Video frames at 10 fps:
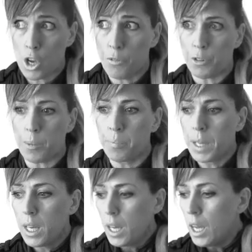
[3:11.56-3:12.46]
Go for
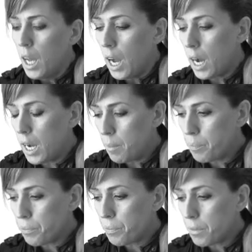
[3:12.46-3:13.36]

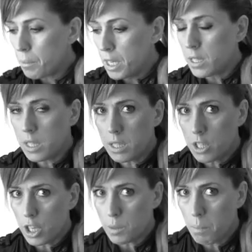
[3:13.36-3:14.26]
it. Because this
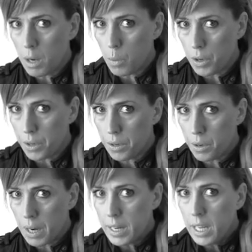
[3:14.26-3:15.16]
isn't just my work,
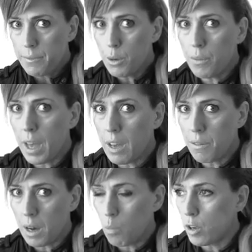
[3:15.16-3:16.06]
all right? If you have
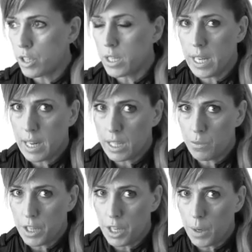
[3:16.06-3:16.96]
ever watched a
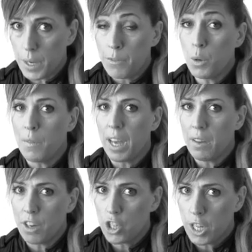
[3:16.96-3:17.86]
TEDx video, if you have
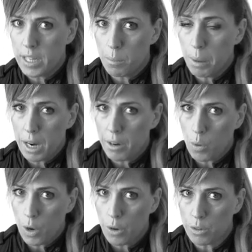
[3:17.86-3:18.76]
ever shared an empowering
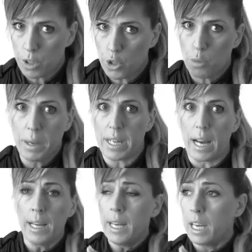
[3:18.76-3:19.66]
quote on social
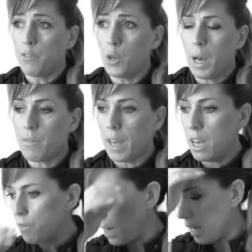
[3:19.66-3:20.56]
media, if you have
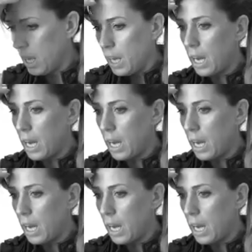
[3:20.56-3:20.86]
ever